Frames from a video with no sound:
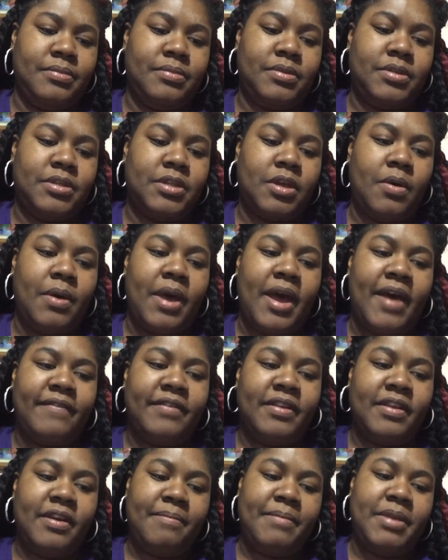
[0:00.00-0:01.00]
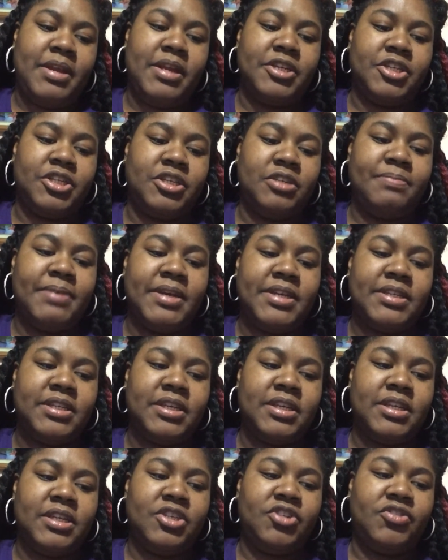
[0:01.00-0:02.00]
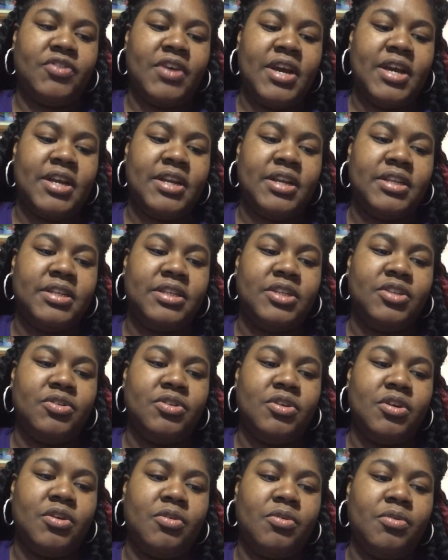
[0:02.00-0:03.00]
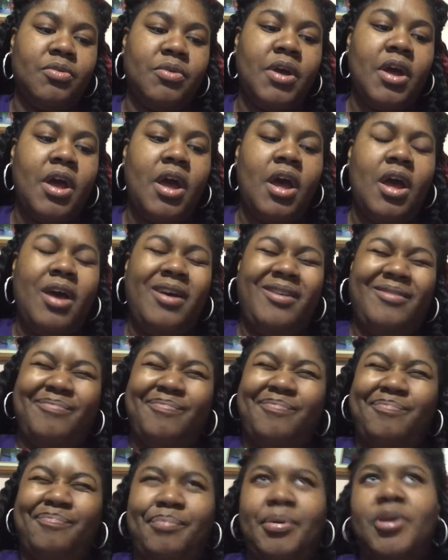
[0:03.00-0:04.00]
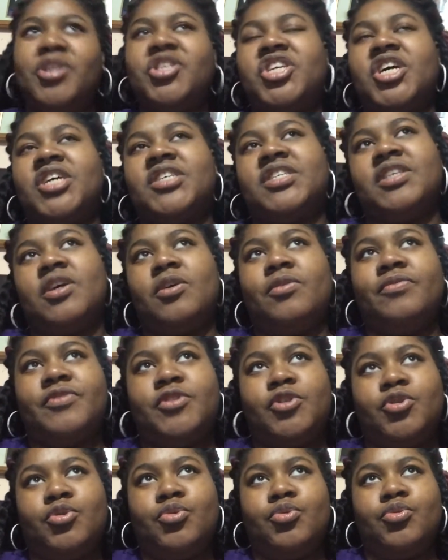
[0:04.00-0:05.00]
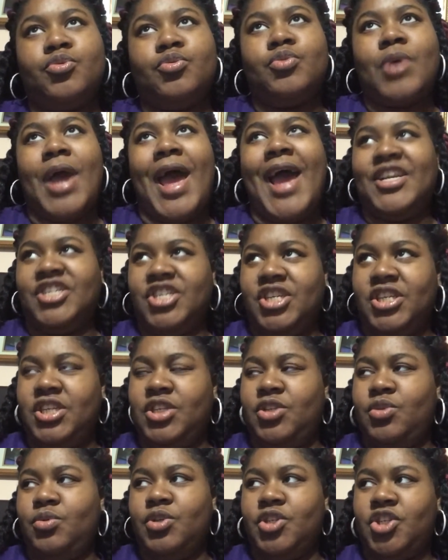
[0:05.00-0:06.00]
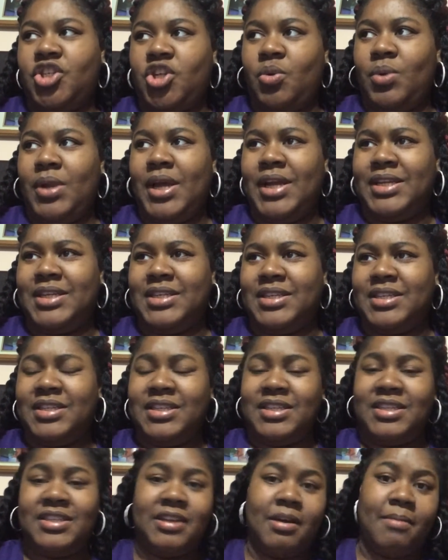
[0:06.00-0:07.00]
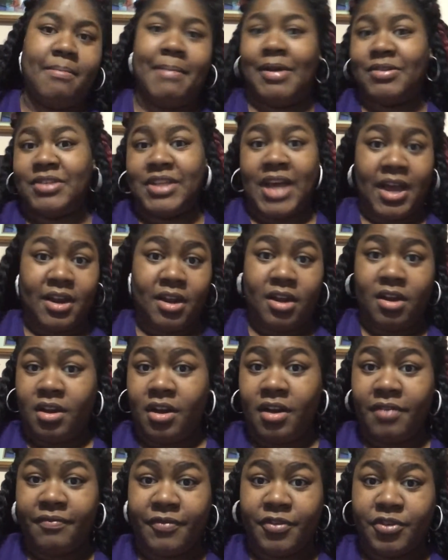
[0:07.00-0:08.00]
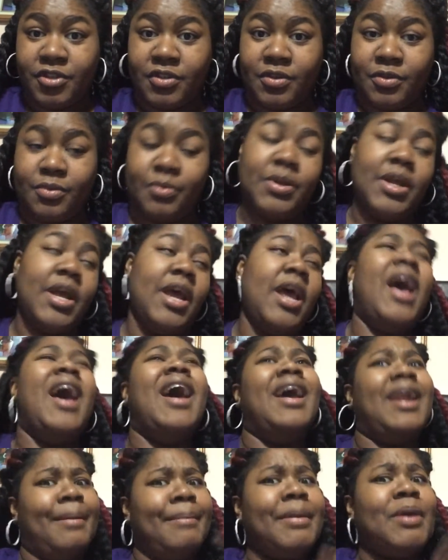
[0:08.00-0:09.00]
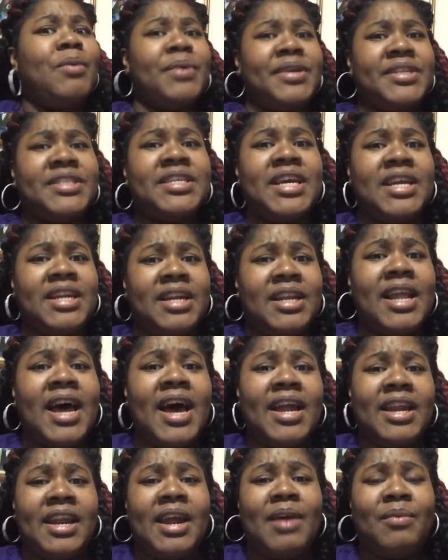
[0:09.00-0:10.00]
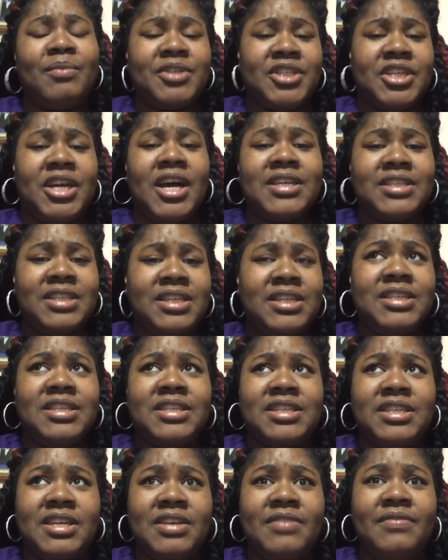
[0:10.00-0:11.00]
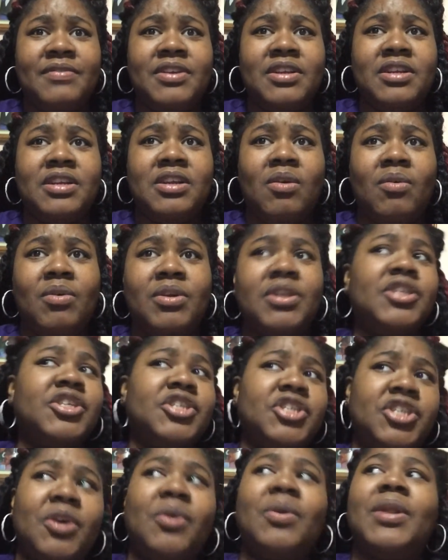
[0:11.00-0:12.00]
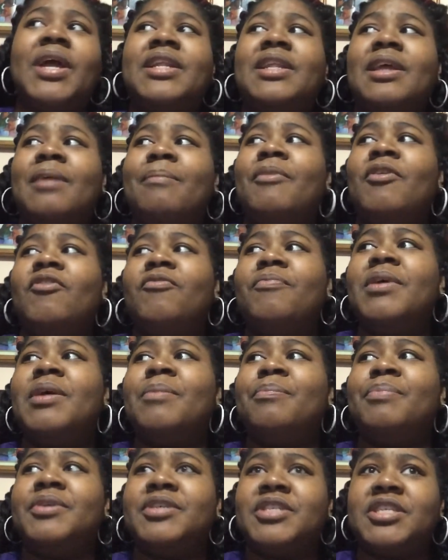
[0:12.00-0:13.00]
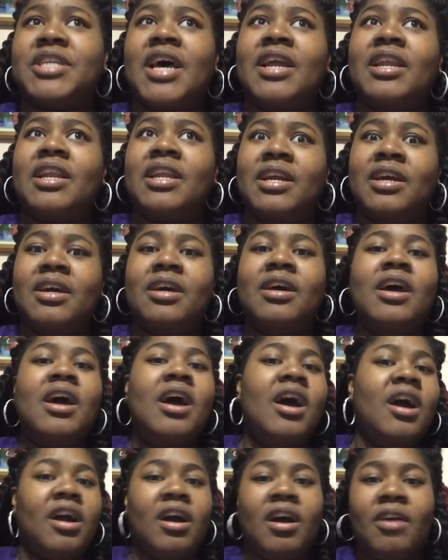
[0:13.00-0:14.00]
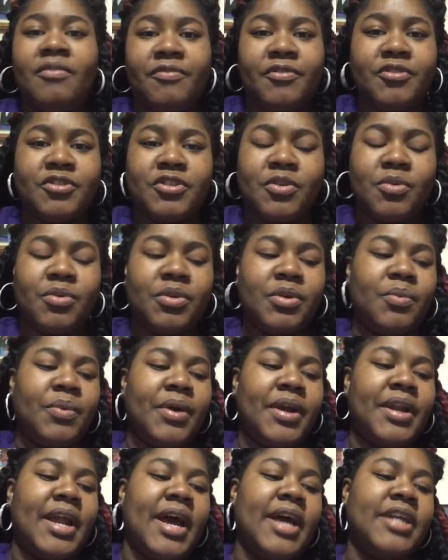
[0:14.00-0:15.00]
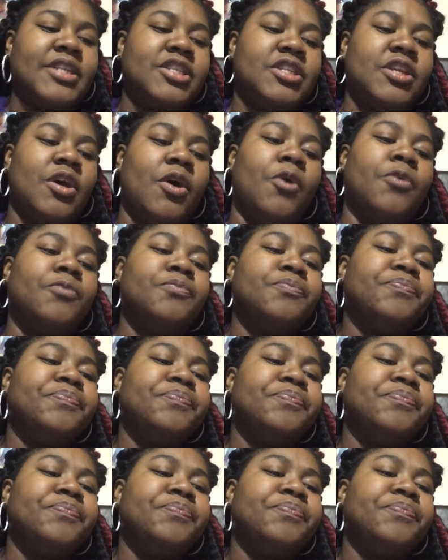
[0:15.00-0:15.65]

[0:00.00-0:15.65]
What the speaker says: so after her meeting, she's basically trying to, push herself to actually do a show like this because it's something outside of her comfort zone. And I mean, we seeing a lot of that with Jocelyn and Stevie on this show. Like they're both being pushed out of their comfort zone and whatnot. So